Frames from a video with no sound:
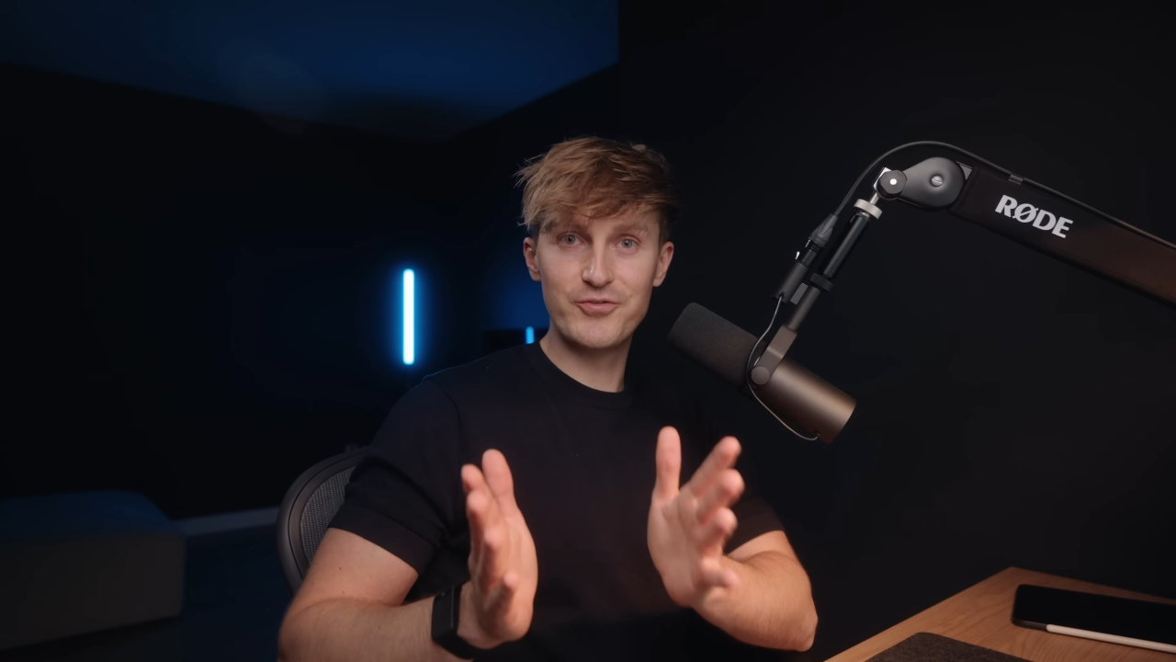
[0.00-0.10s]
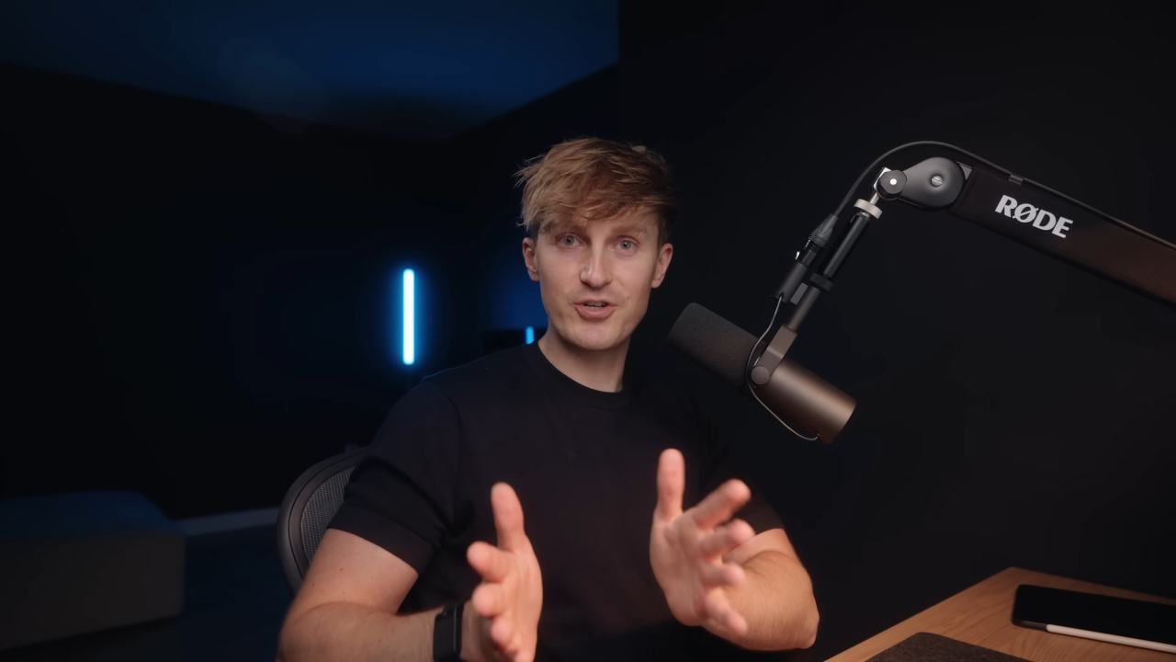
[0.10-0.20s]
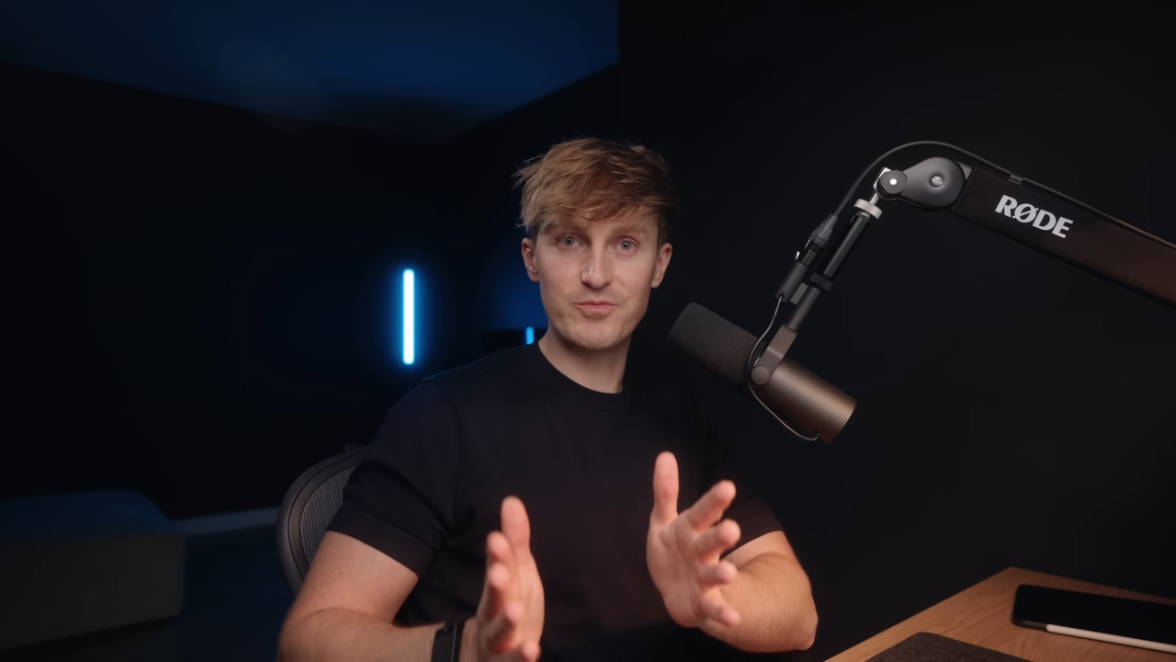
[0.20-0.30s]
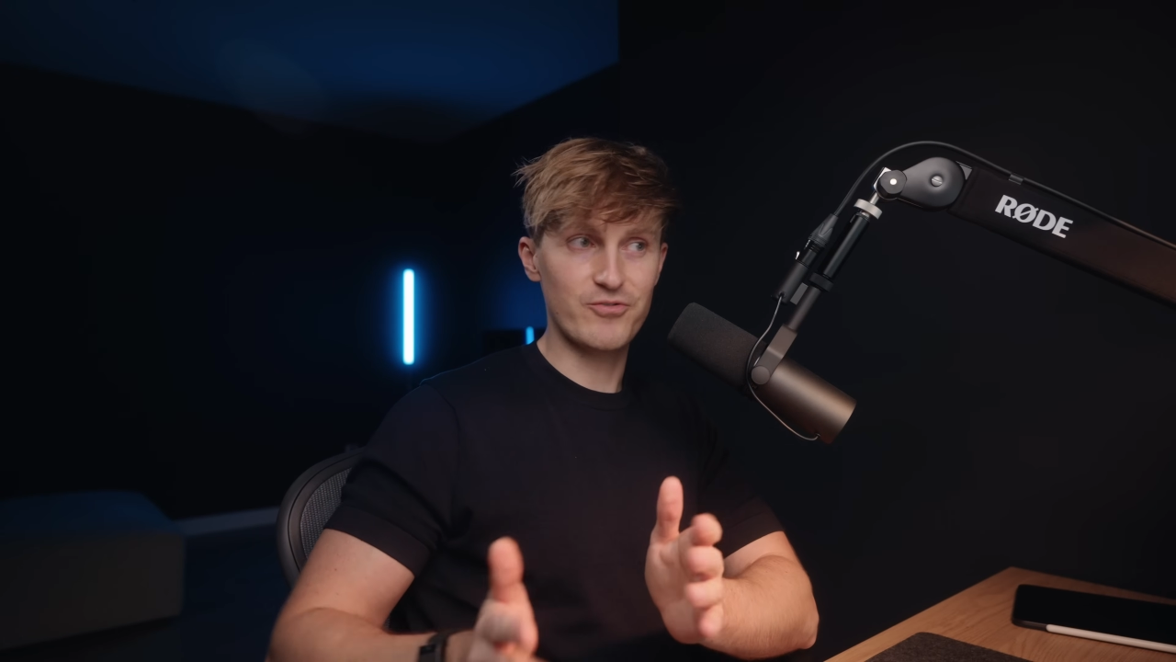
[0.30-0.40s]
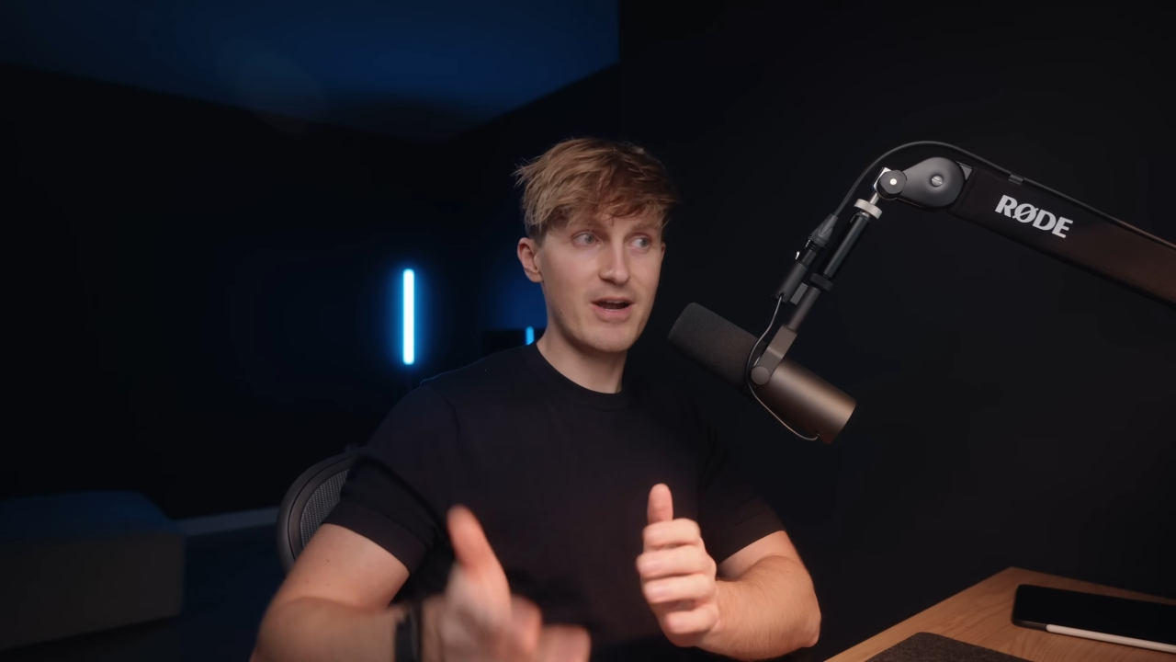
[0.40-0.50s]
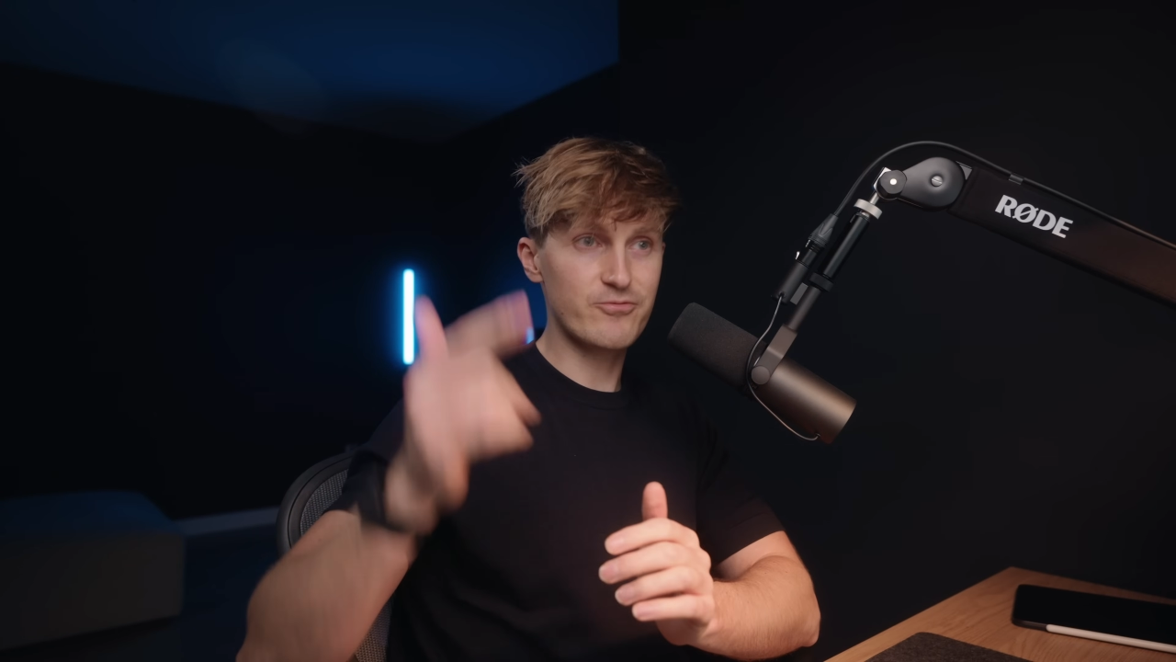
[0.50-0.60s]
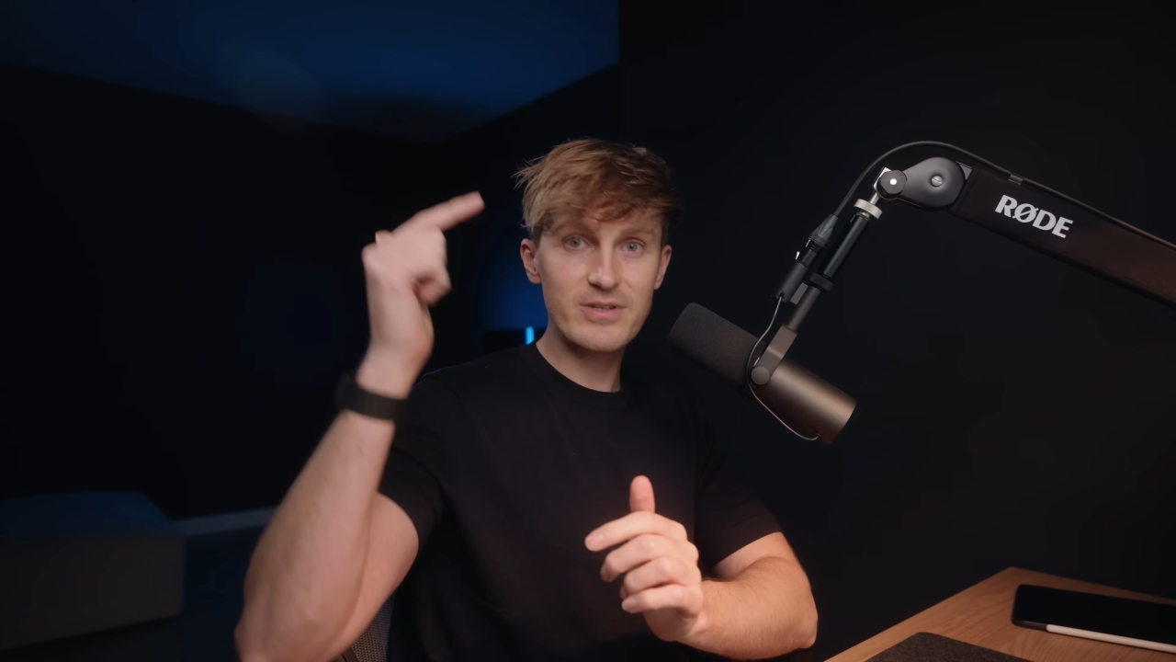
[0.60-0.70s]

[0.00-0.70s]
terms, right?